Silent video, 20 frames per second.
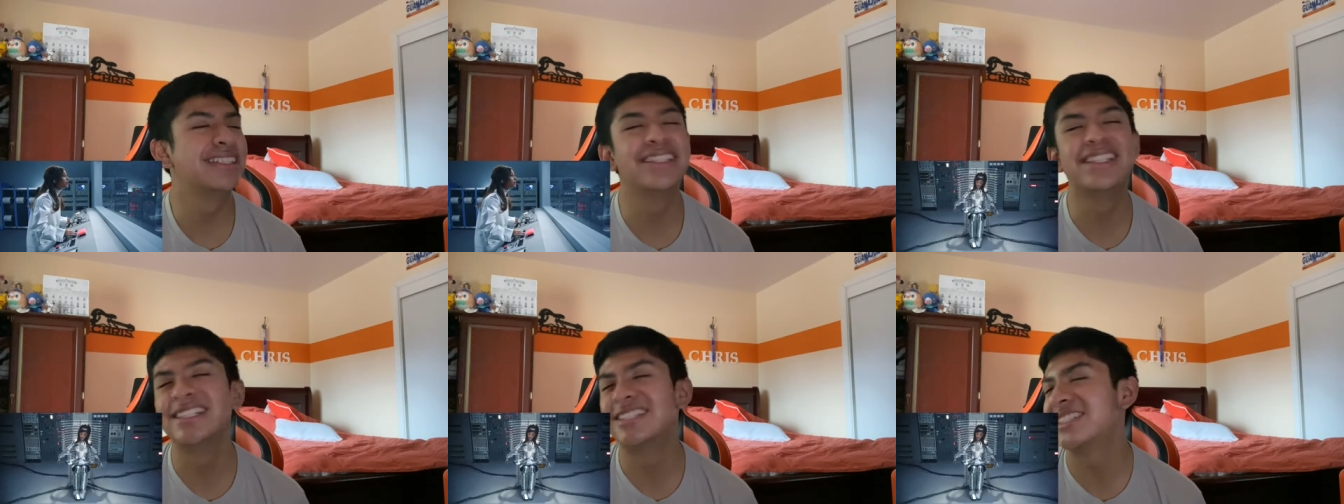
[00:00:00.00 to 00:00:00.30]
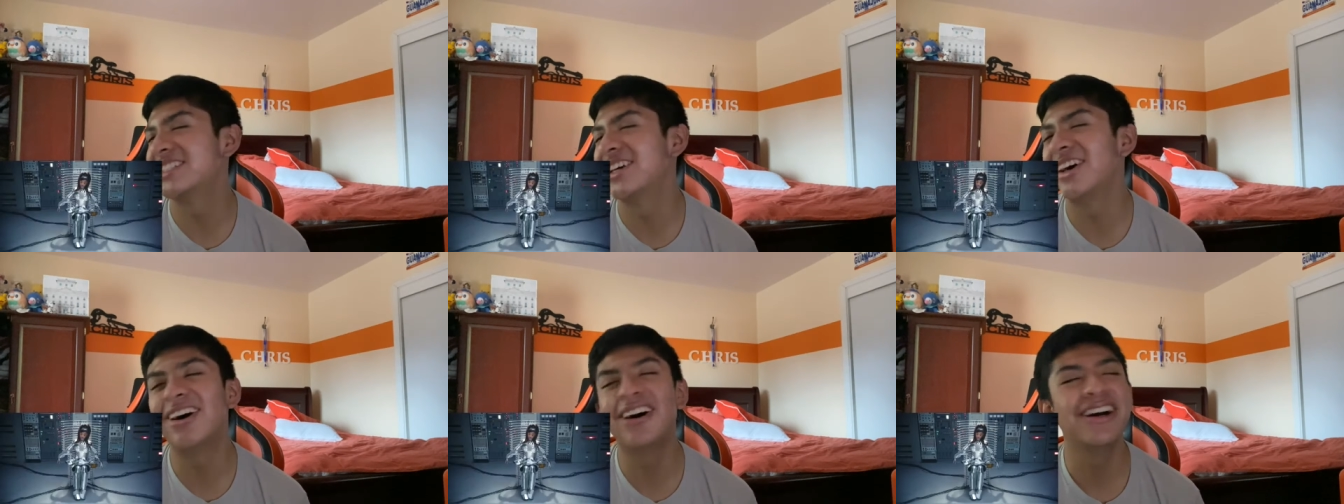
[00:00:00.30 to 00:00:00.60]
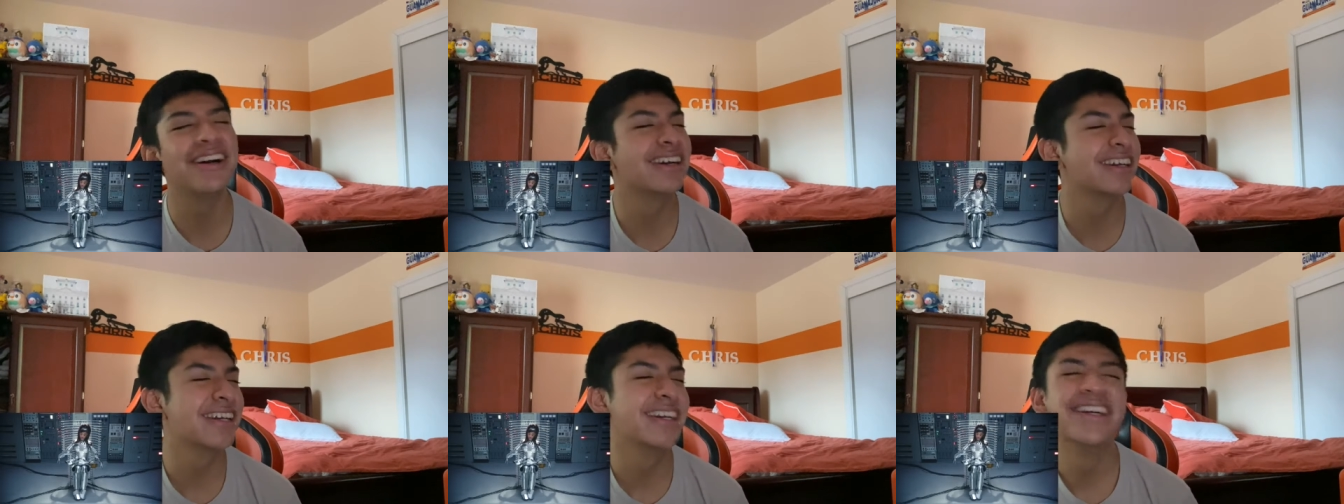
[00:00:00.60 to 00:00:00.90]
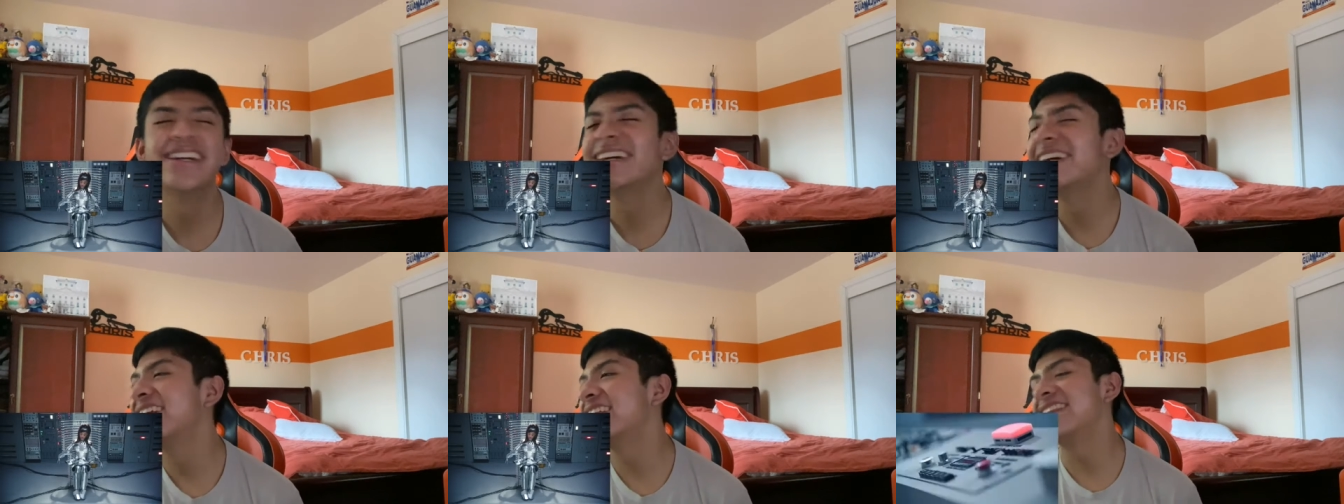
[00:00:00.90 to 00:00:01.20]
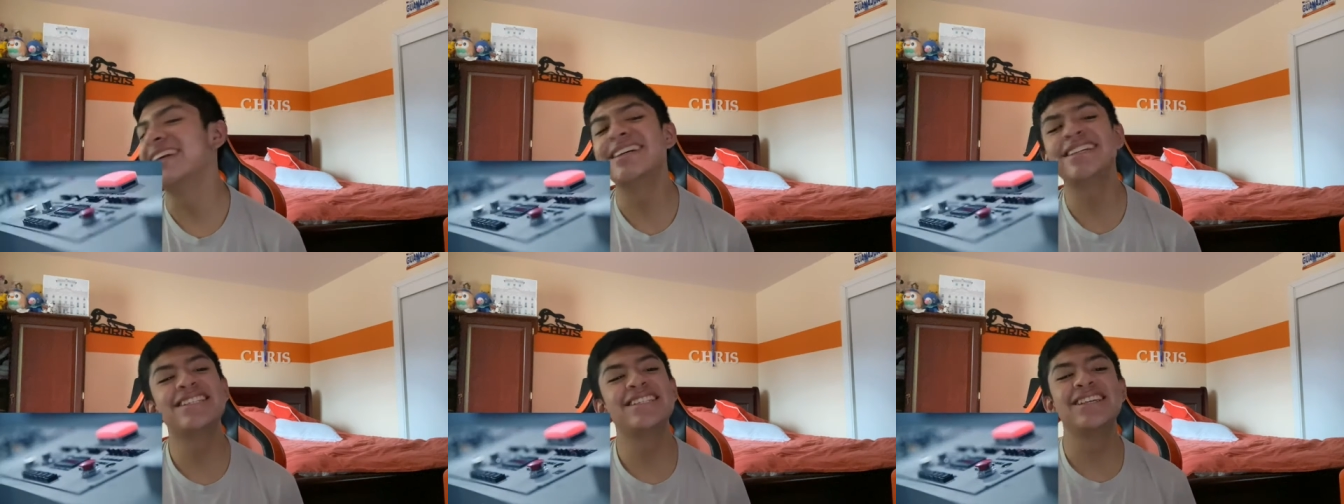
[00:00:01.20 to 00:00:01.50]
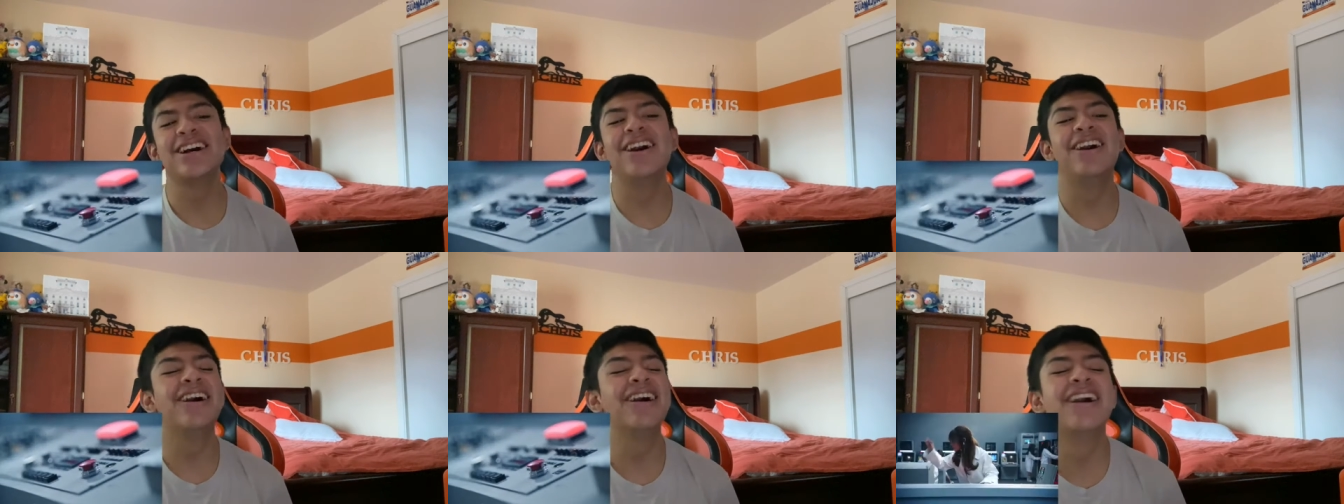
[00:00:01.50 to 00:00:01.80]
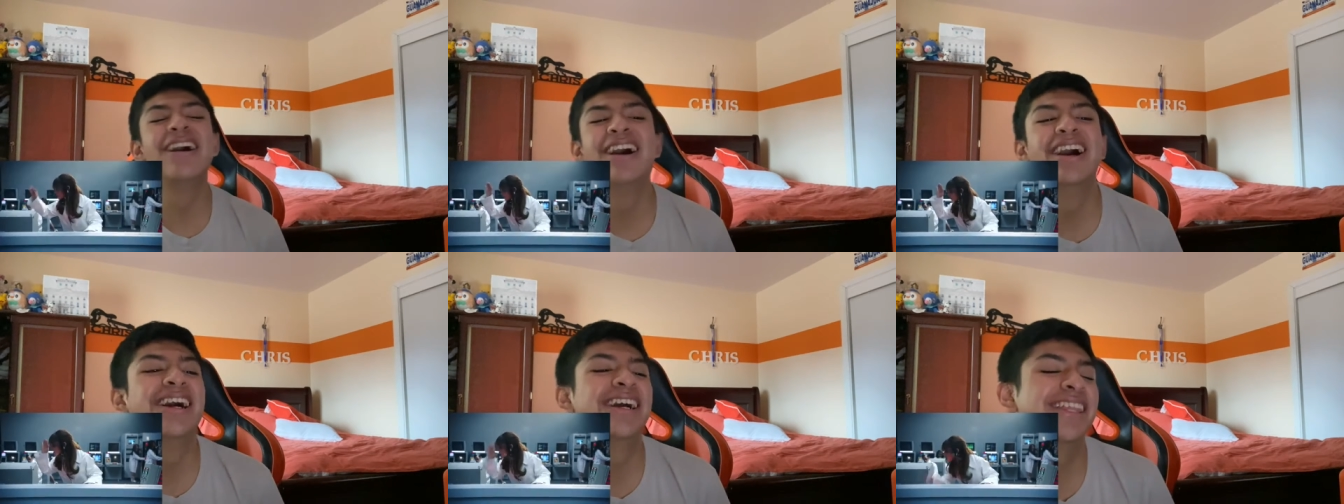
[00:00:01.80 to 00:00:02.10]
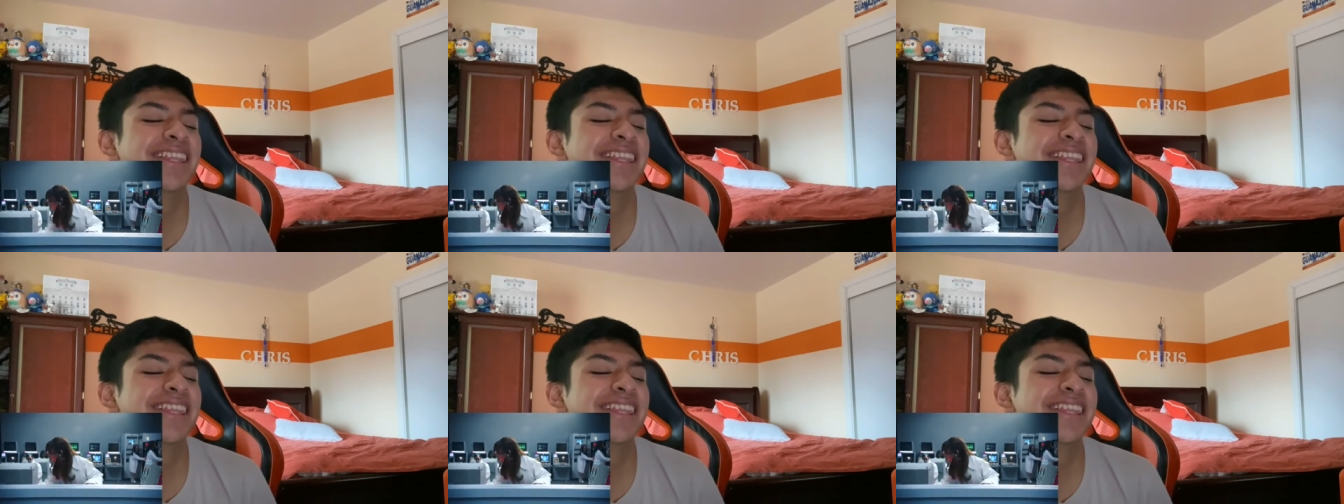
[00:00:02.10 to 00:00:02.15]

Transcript: this song, this song,